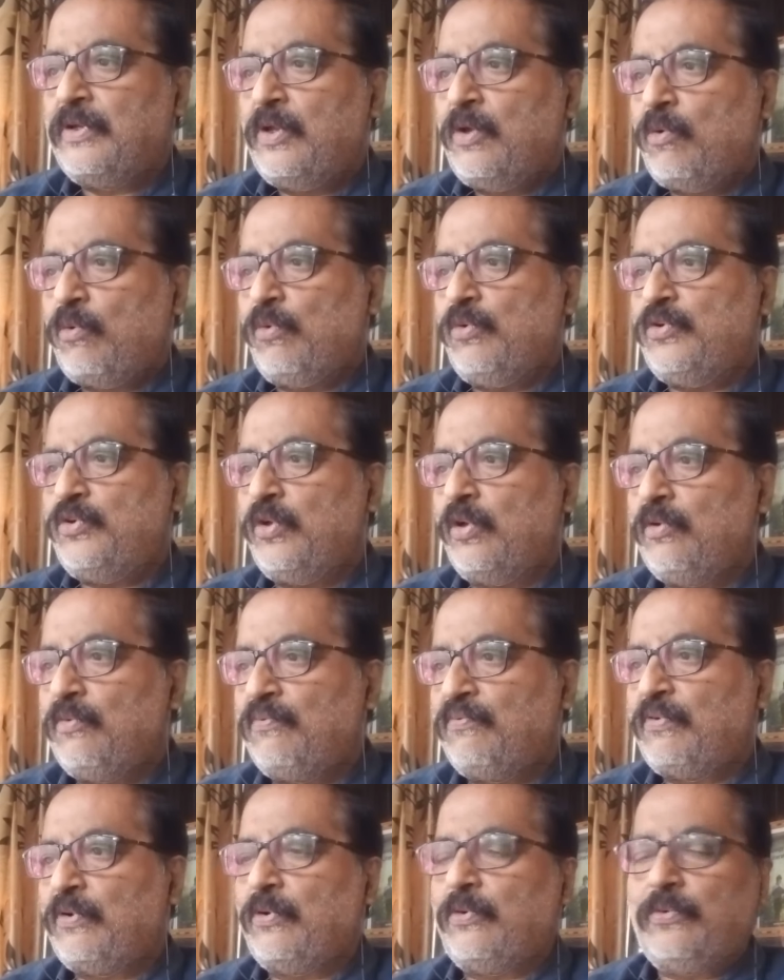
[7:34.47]

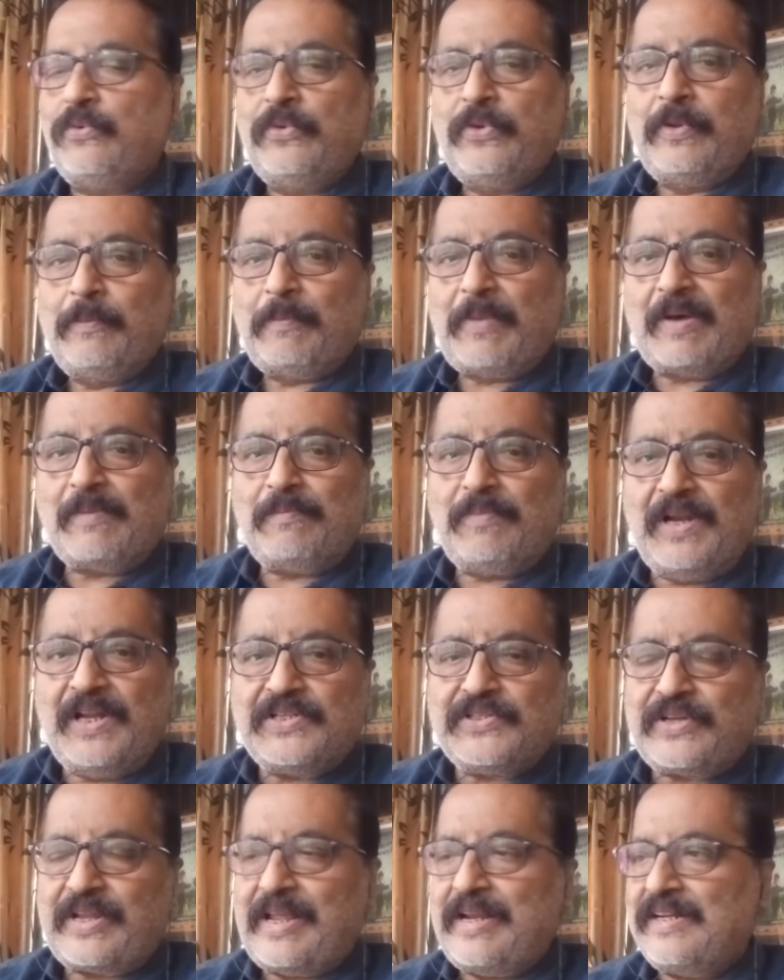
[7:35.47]
Udolpho,
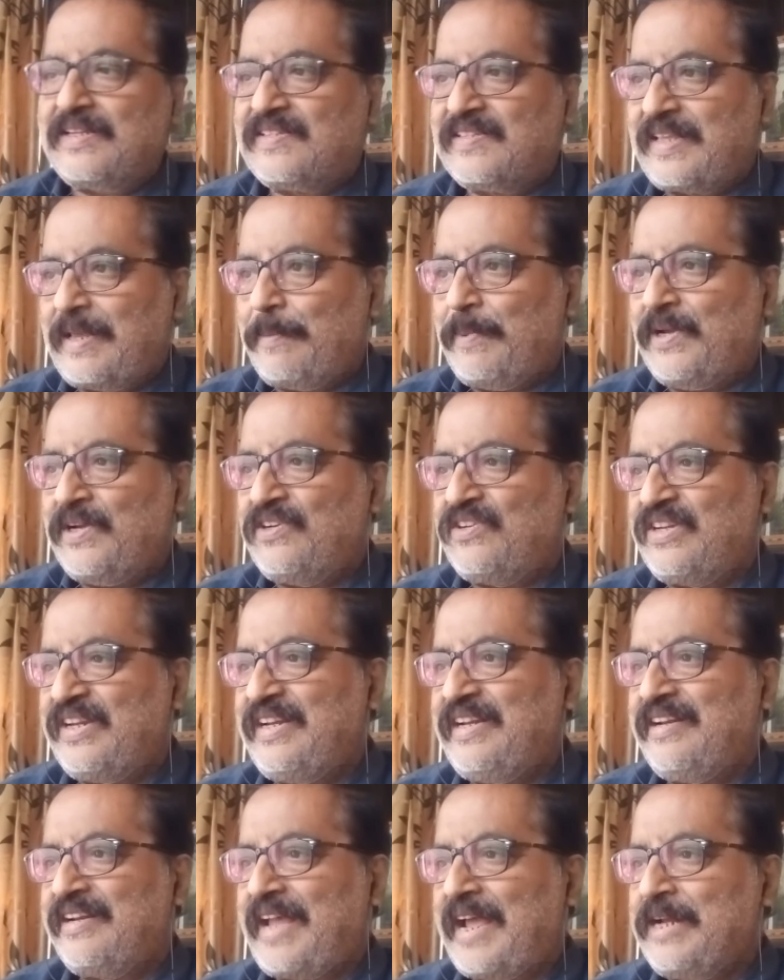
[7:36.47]
published in
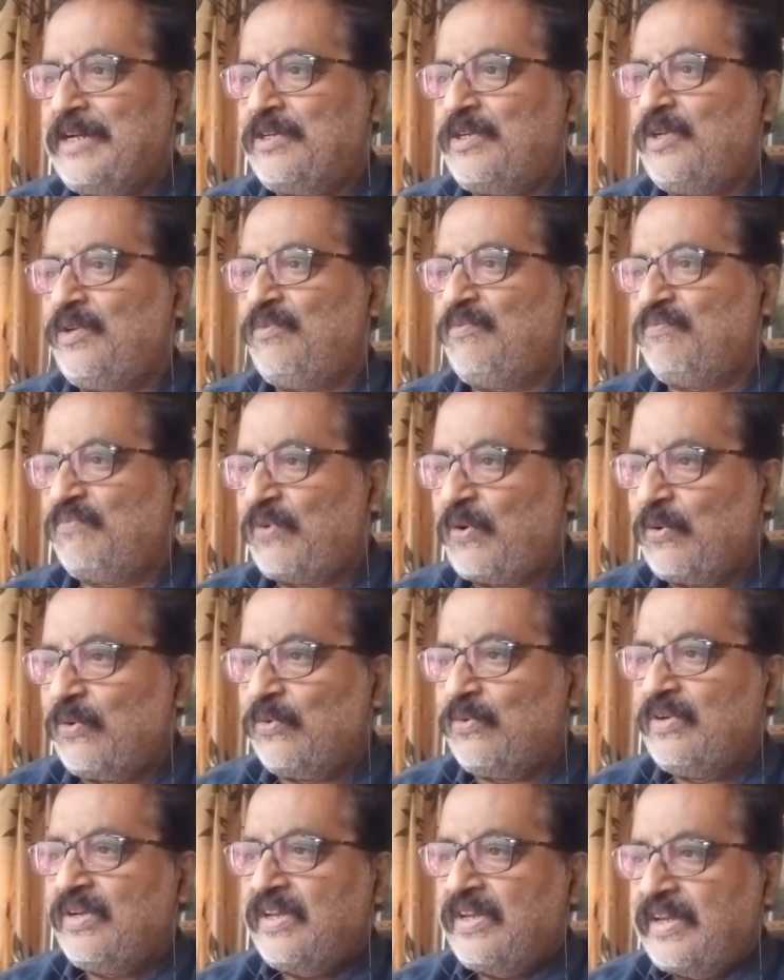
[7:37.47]

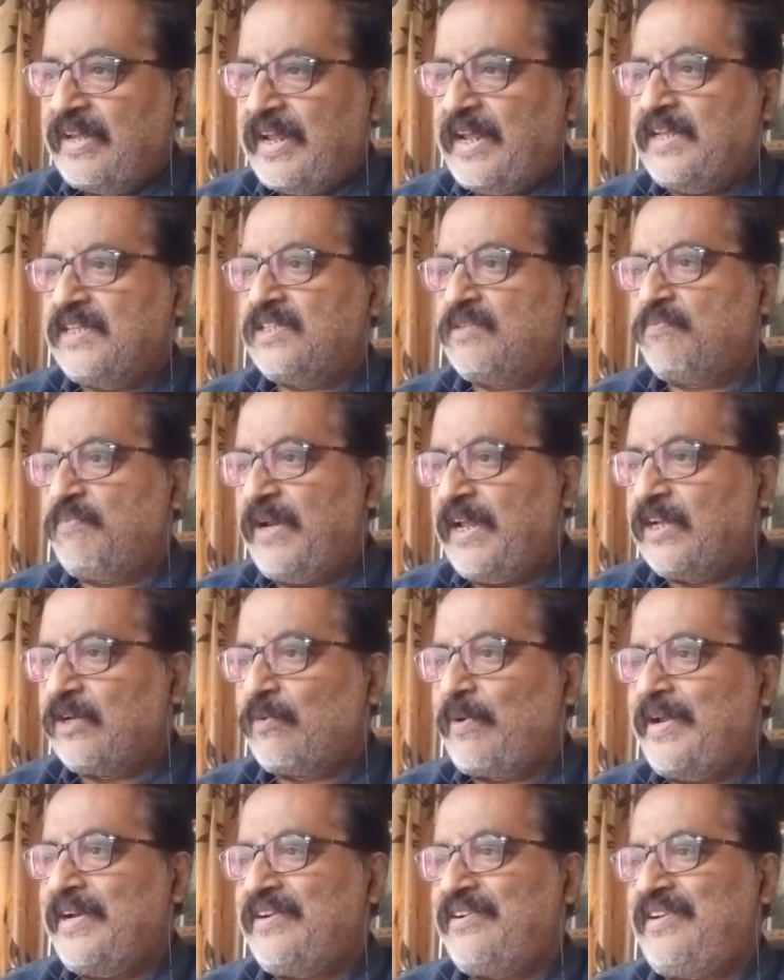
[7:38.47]
1794, is
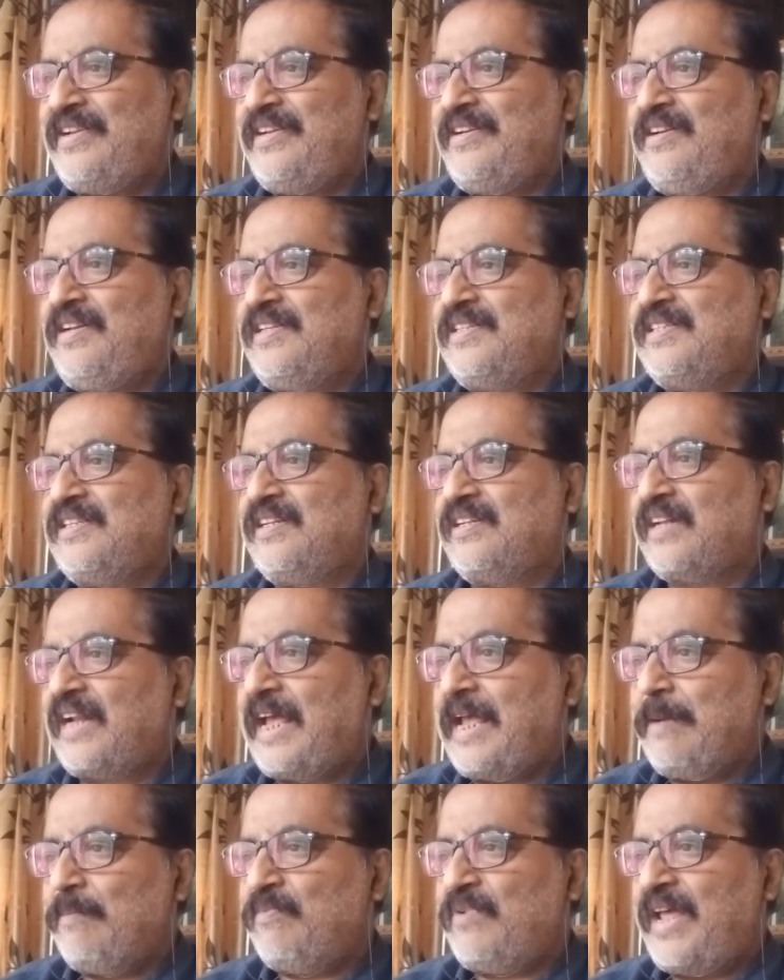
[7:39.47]
frequently
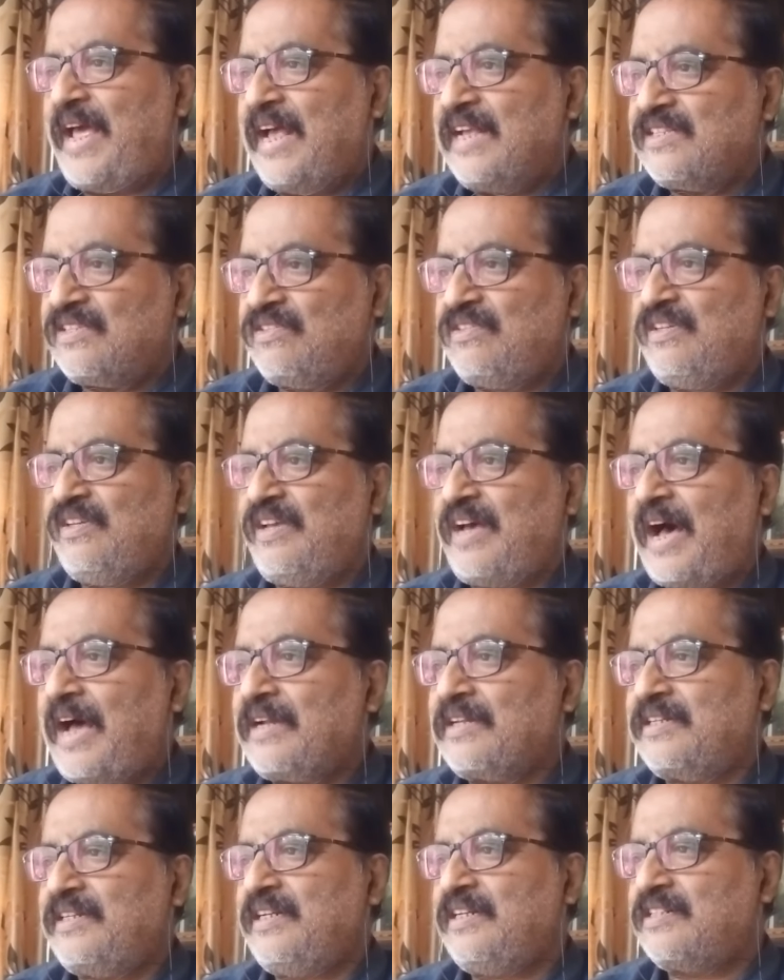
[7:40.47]
described as the
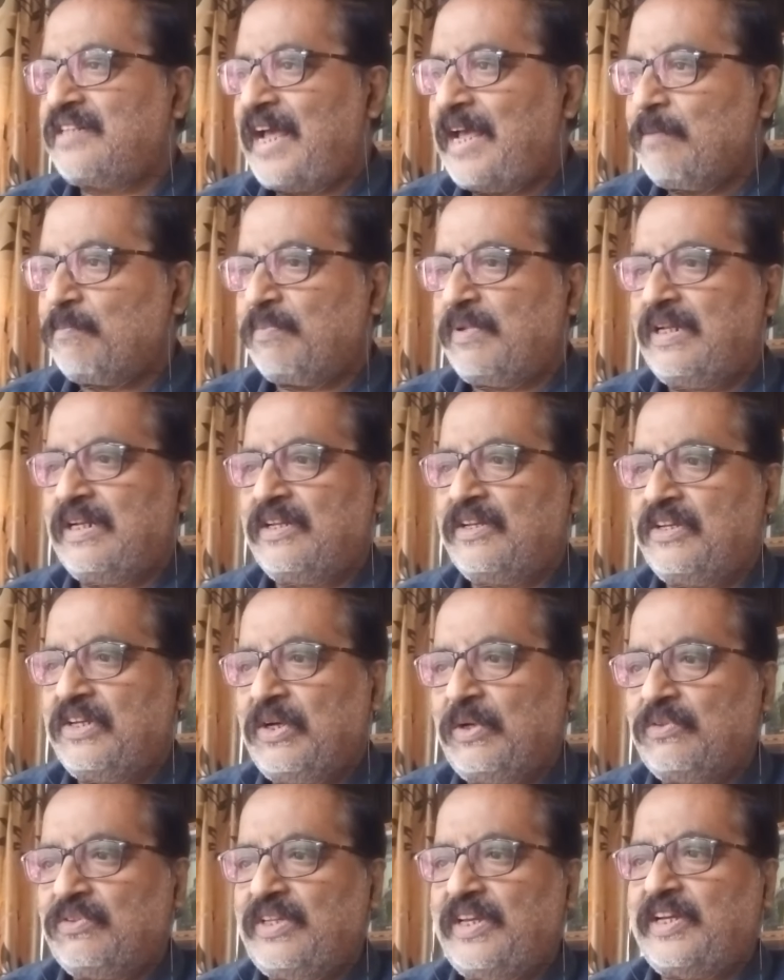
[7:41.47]
archetypal
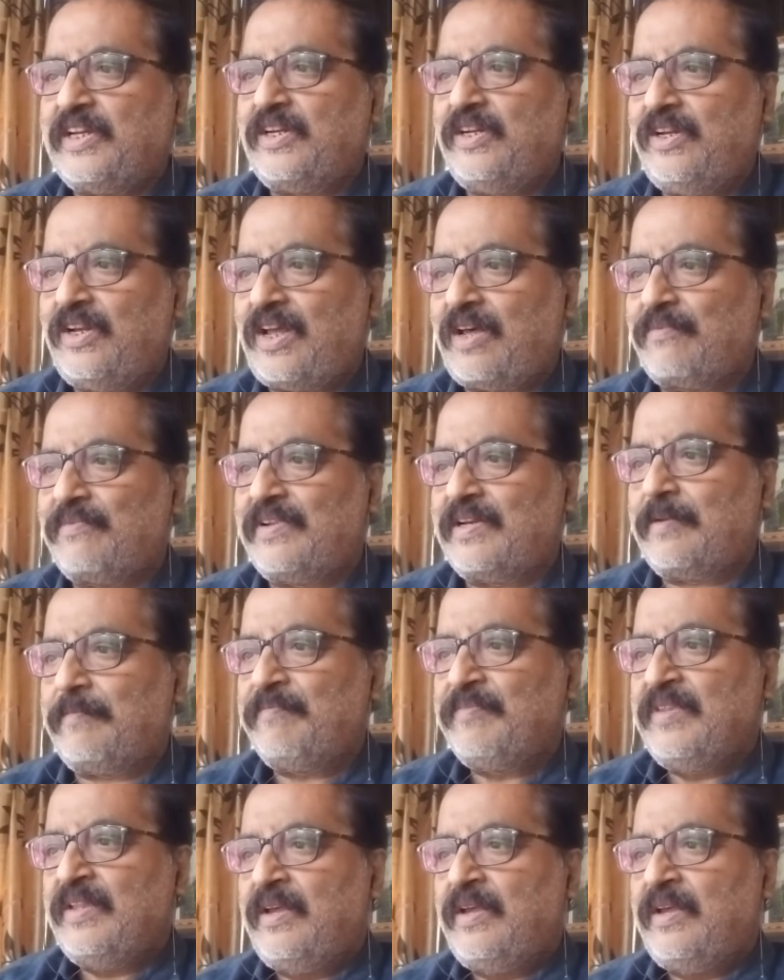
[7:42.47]
Gothic novel.